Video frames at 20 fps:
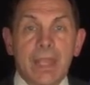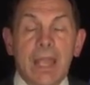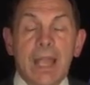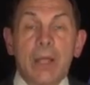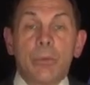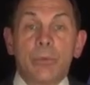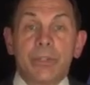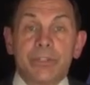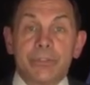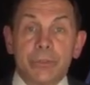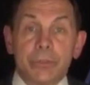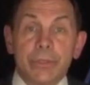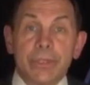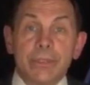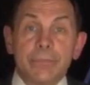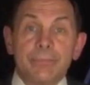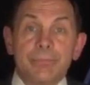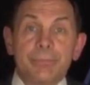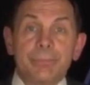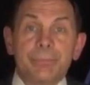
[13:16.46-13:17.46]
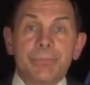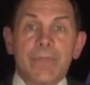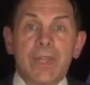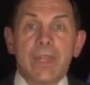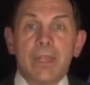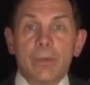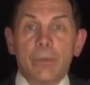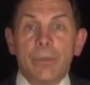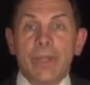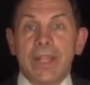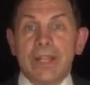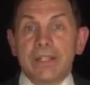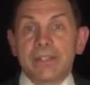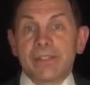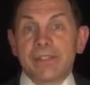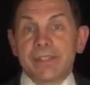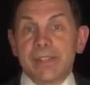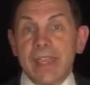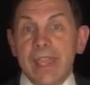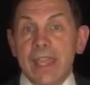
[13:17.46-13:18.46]
How we do it? We
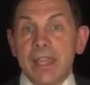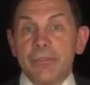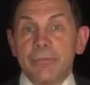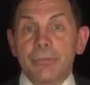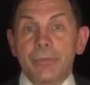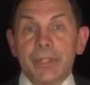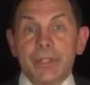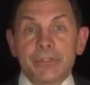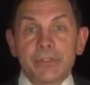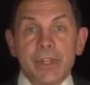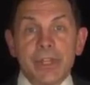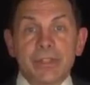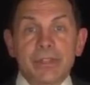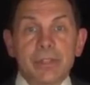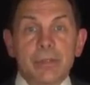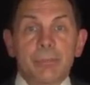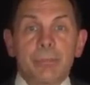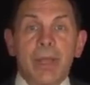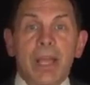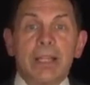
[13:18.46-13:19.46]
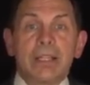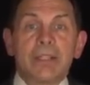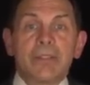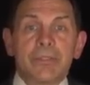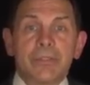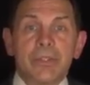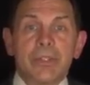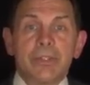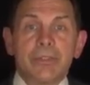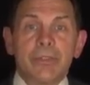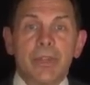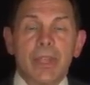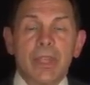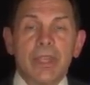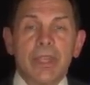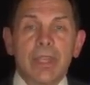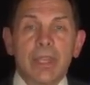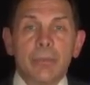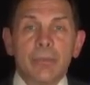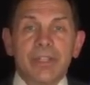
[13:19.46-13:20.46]
added staff, we adjusted policies,
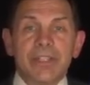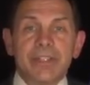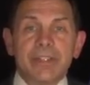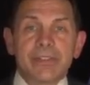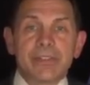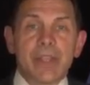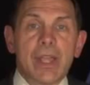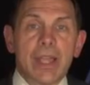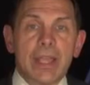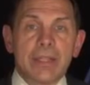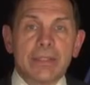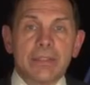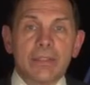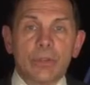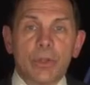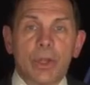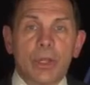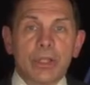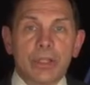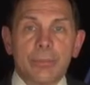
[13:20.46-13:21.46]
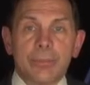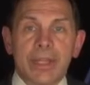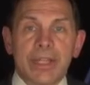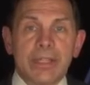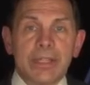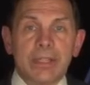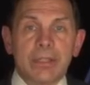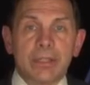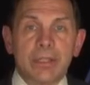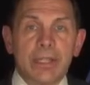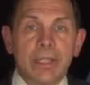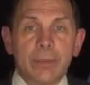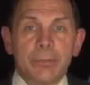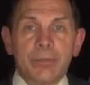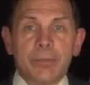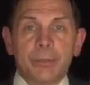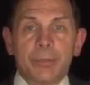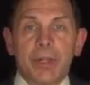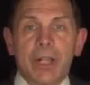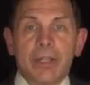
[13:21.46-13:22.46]
and we designed an automated
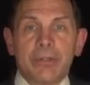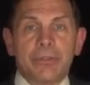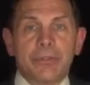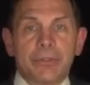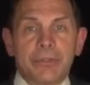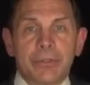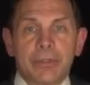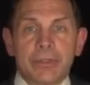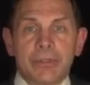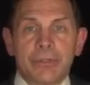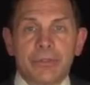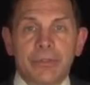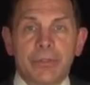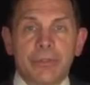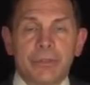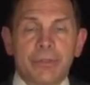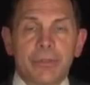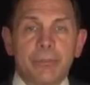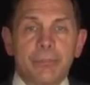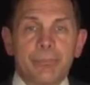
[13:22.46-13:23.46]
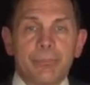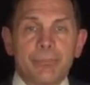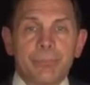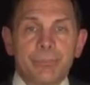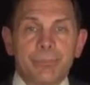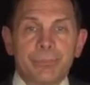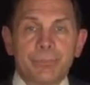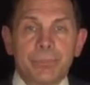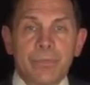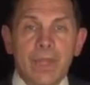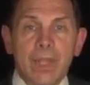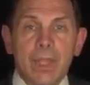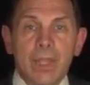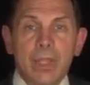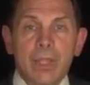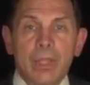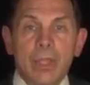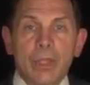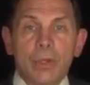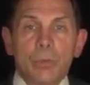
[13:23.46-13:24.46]
claims processing system.
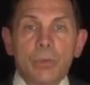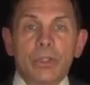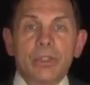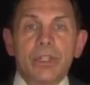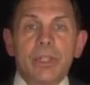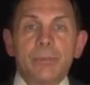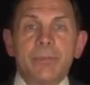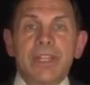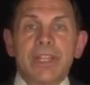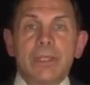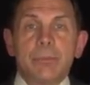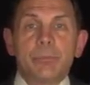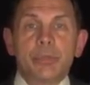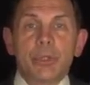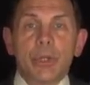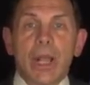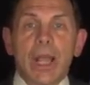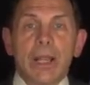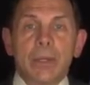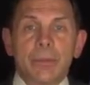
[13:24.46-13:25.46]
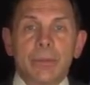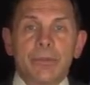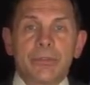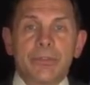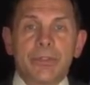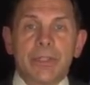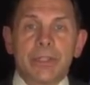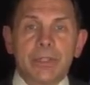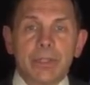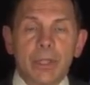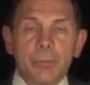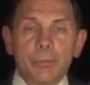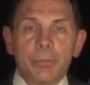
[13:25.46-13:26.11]
We're eliminating bureaucracy and